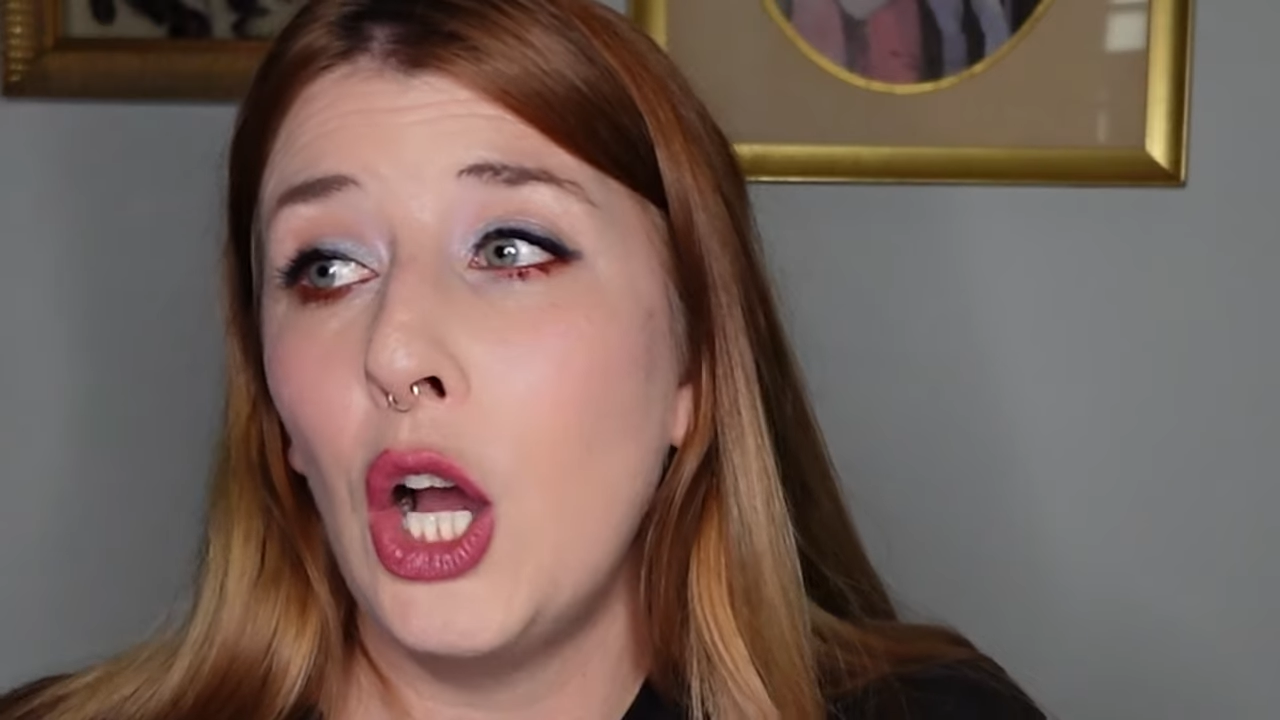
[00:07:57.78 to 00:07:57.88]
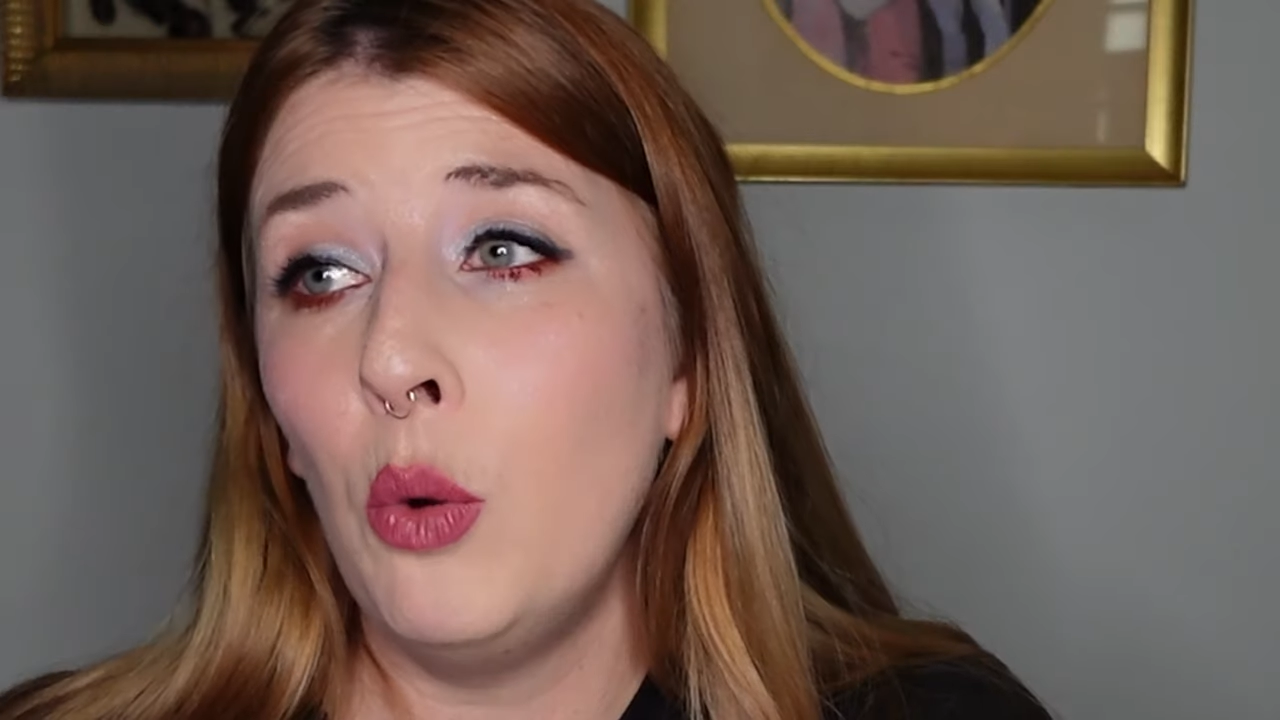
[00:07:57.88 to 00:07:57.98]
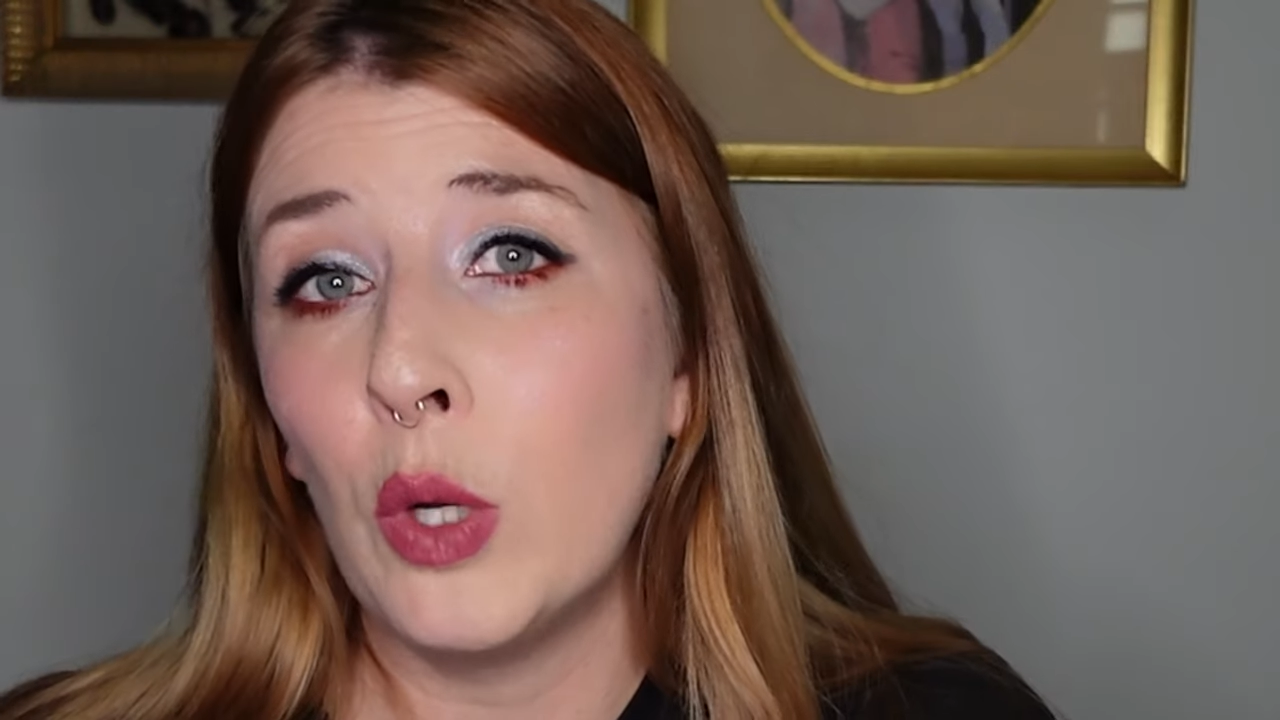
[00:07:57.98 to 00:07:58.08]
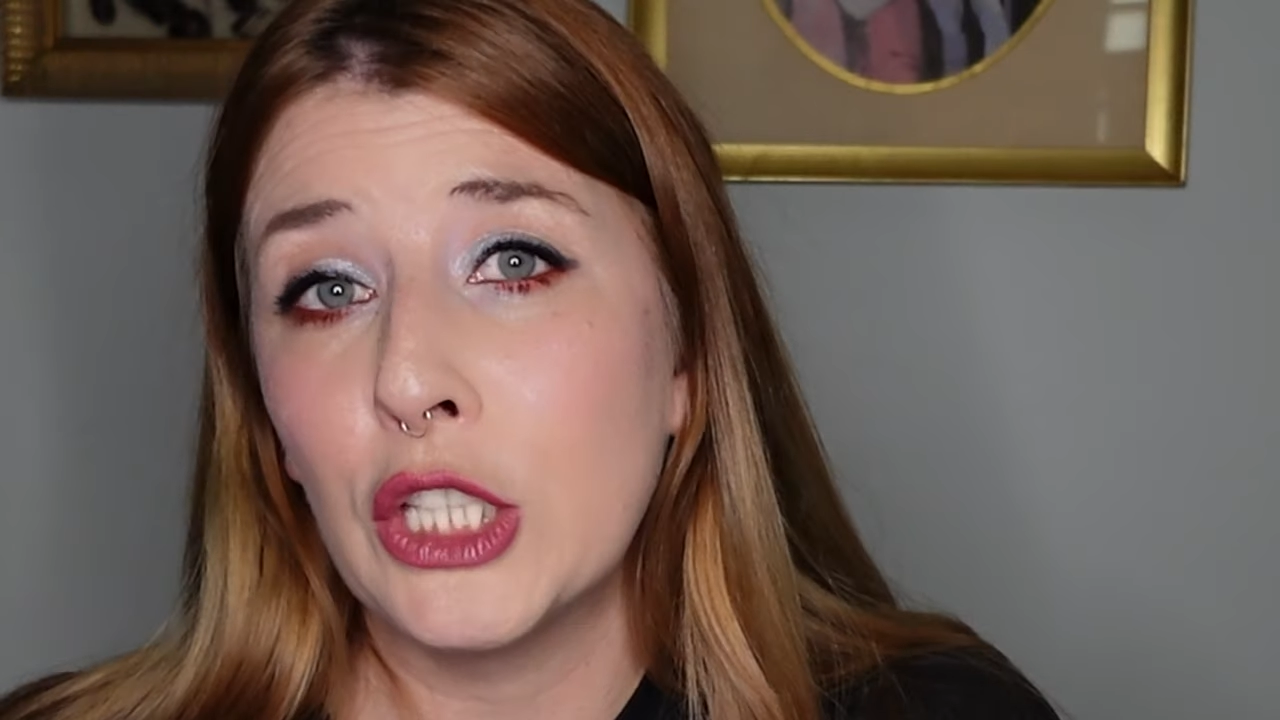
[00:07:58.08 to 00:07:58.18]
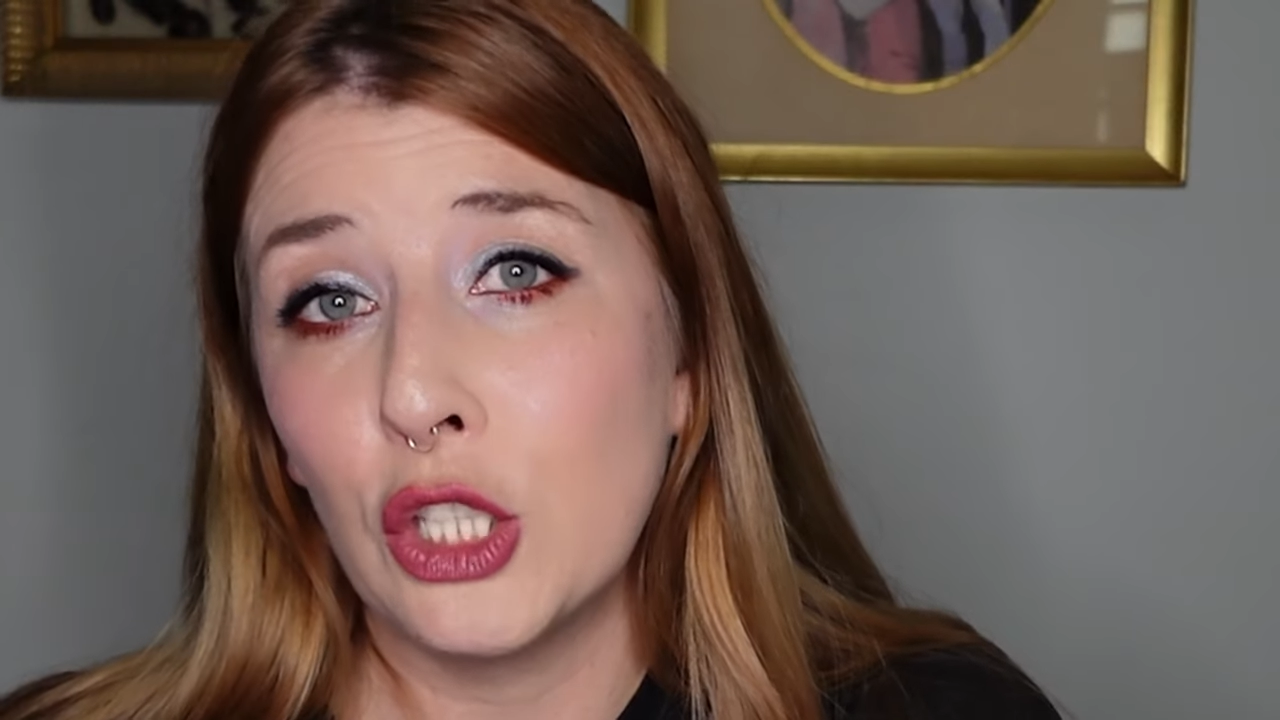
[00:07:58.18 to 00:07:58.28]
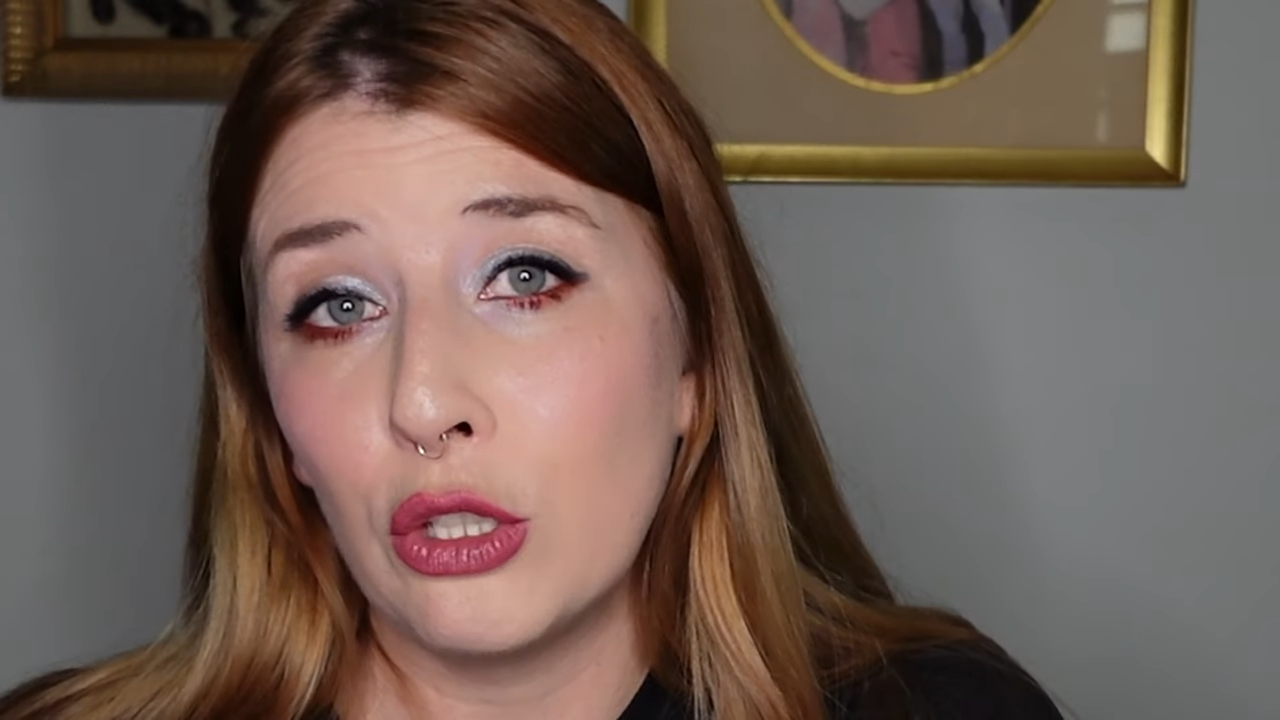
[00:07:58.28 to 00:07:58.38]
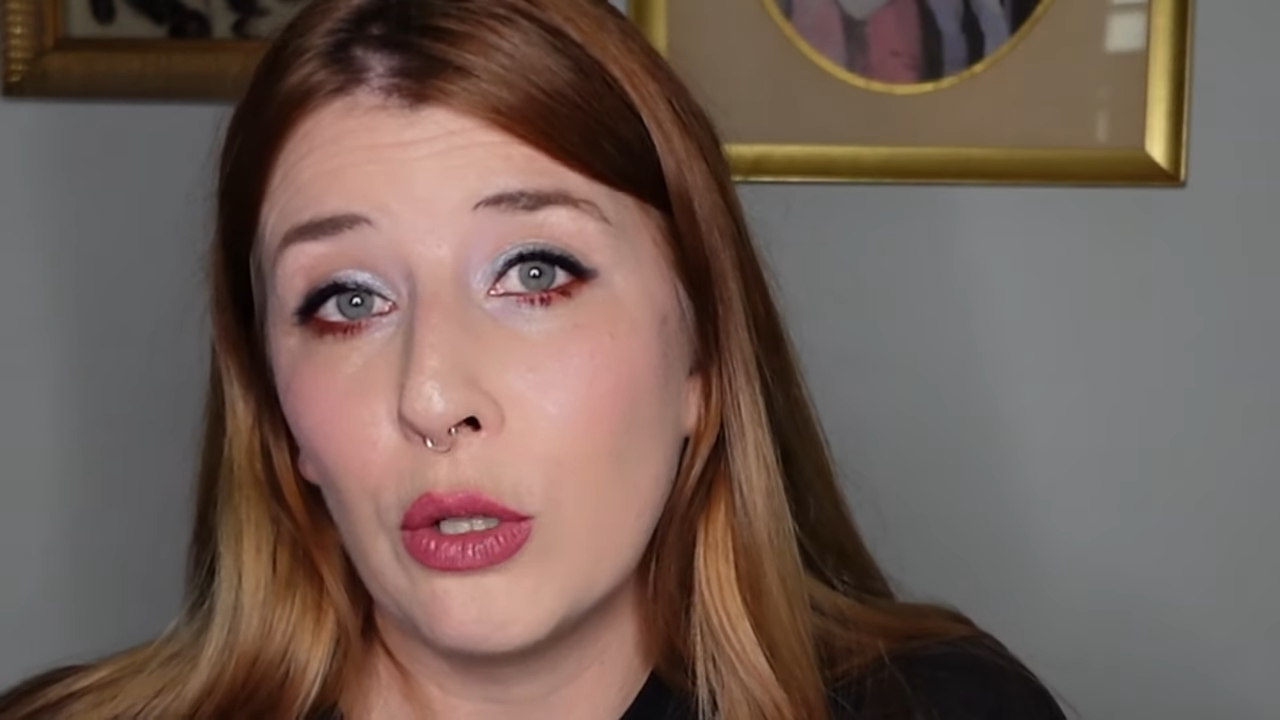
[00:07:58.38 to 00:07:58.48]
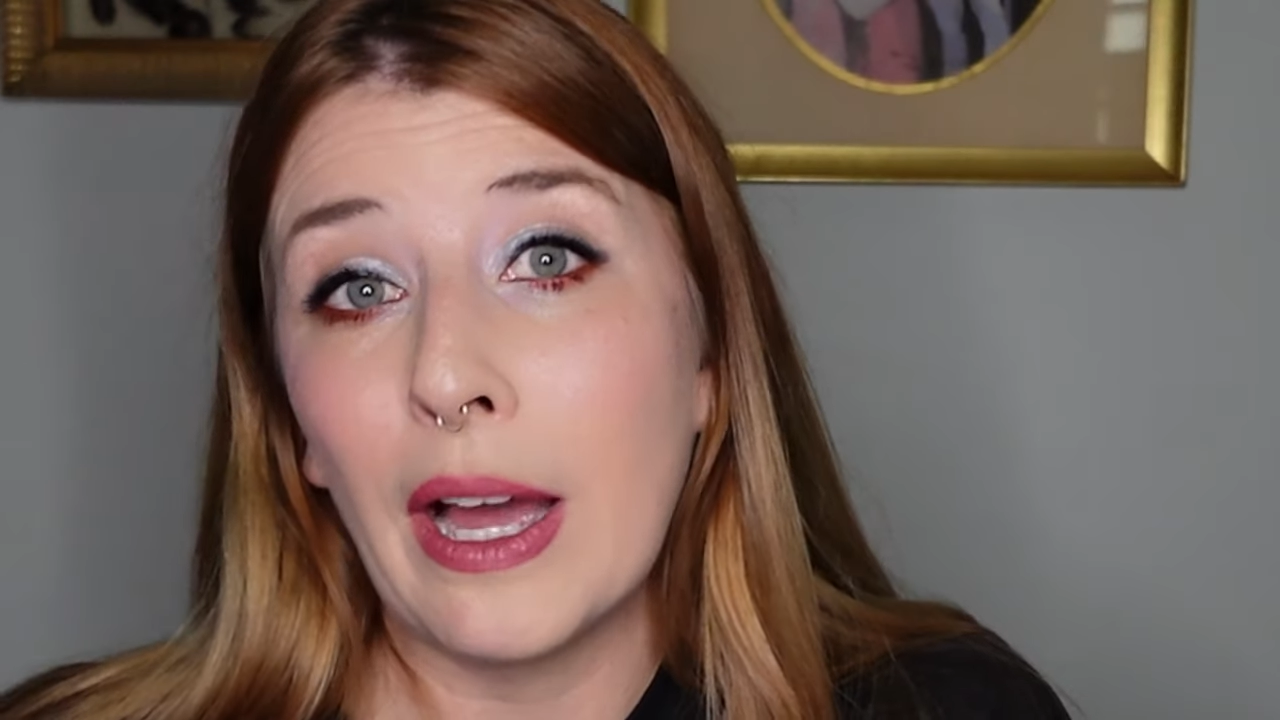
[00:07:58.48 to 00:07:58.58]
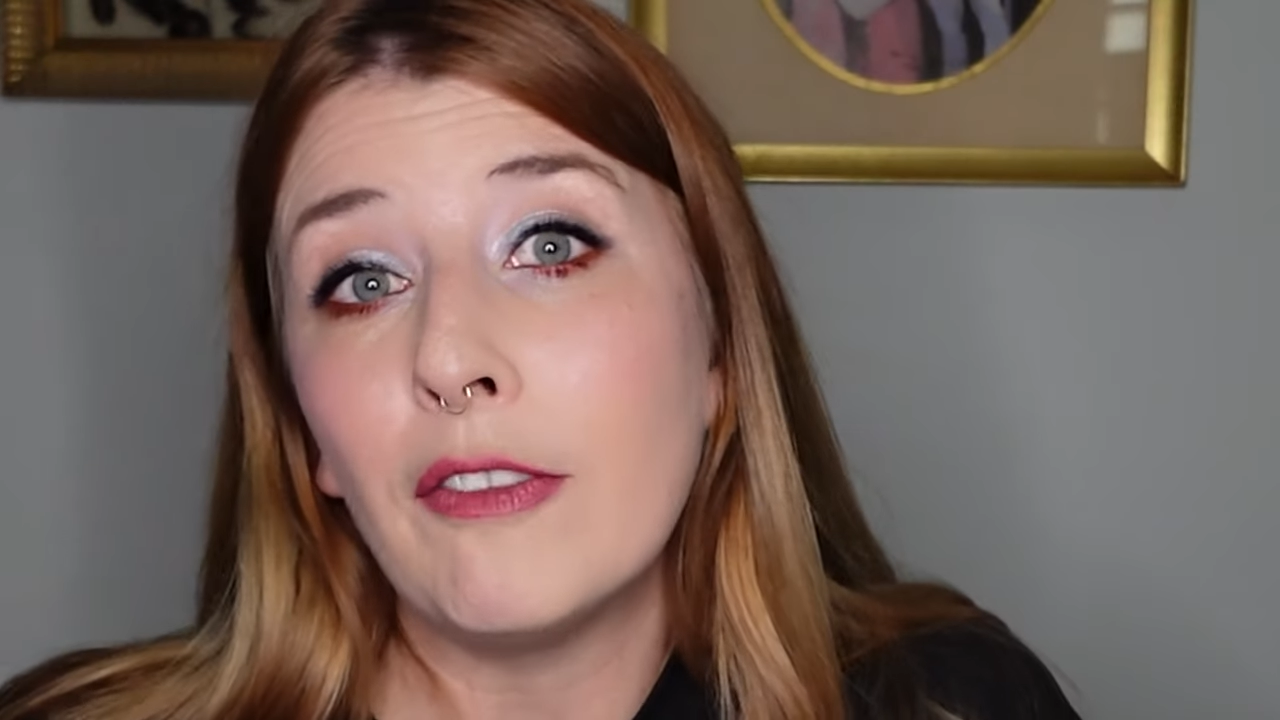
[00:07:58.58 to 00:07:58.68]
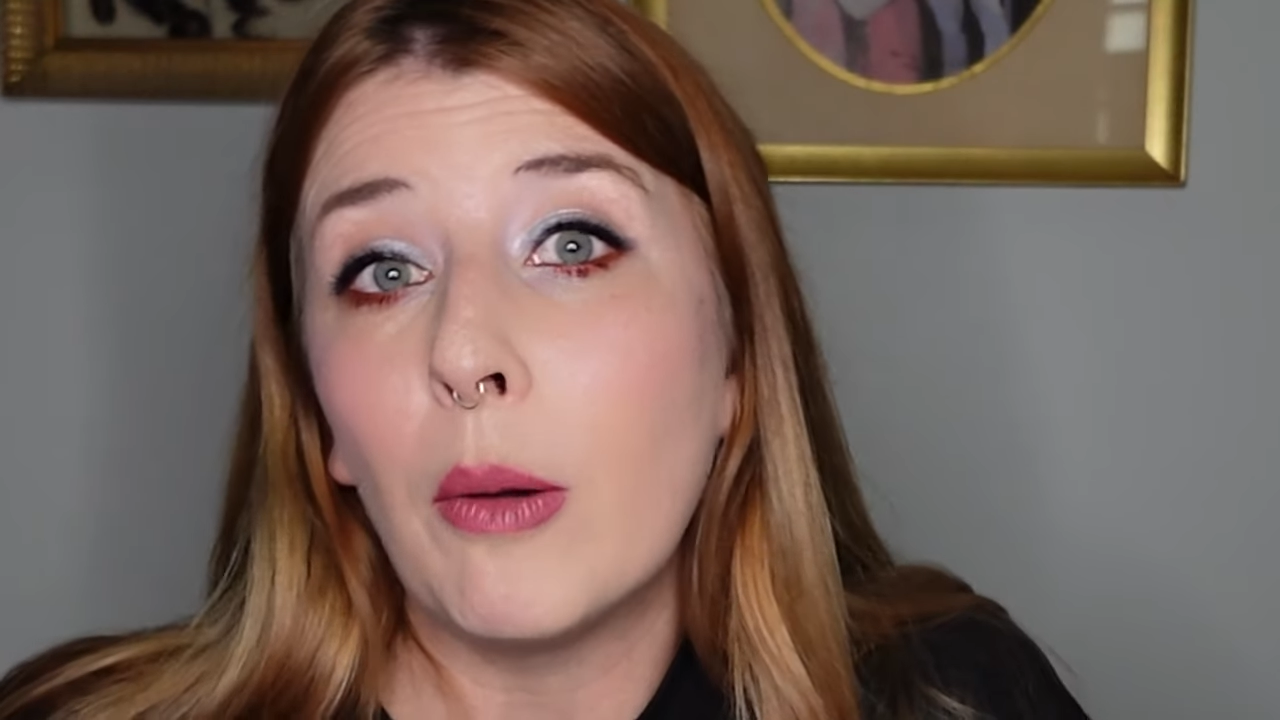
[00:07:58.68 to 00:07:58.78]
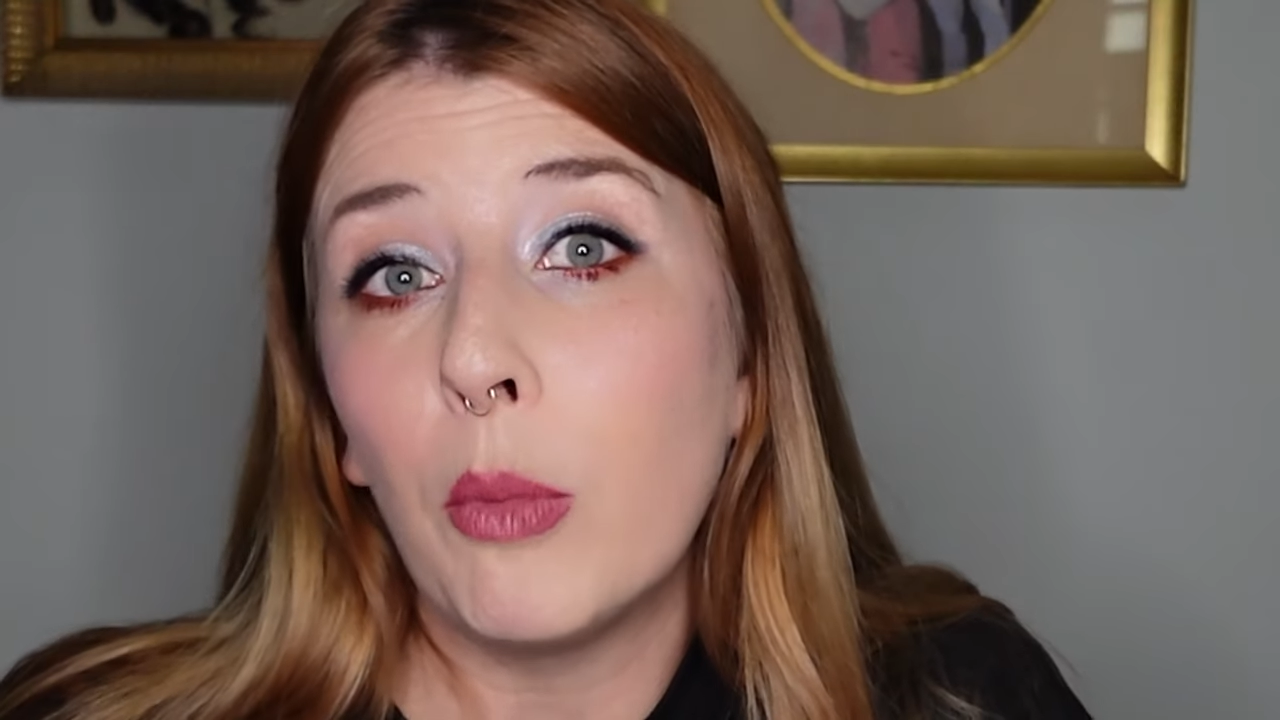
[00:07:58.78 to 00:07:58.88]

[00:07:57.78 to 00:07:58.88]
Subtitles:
oh, well, do you have a